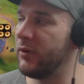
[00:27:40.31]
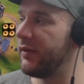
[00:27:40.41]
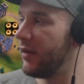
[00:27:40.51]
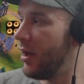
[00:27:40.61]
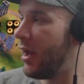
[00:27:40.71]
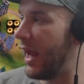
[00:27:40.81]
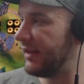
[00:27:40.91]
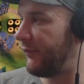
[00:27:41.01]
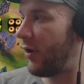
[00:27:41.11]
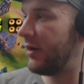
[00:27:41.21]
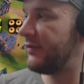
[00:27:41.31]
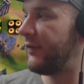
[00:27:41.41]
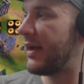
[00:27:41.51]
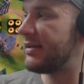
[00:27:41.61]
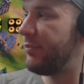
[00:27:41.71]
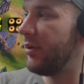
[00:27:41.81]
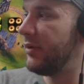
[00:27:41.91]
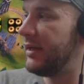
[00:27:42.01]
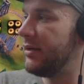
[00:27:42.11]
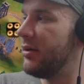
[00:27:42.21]
with as far as
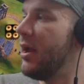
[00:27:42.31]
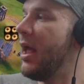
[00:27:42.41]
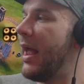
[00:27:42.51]
flexibility here,